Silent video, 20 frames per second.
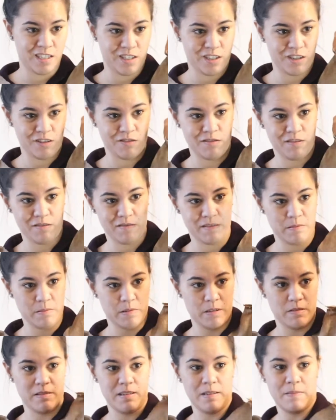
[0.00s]
don't know what I'm
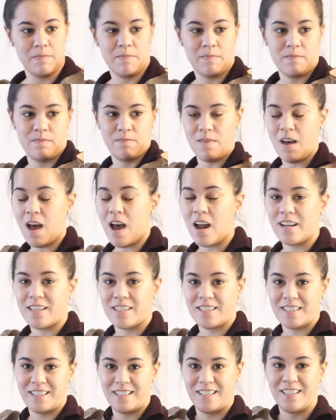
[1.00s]
doing.
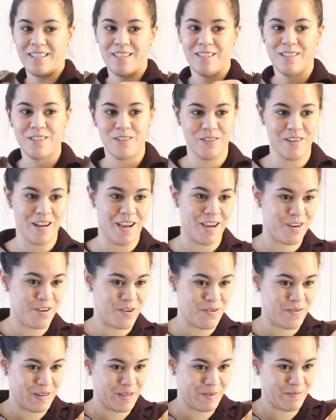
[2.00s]
Honestly, do not know
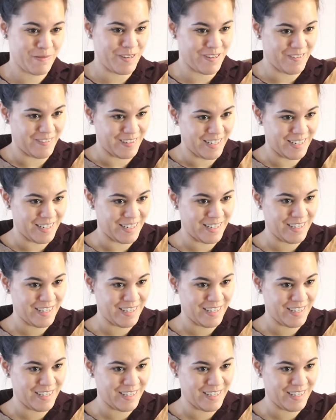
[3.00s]
what I'm doing.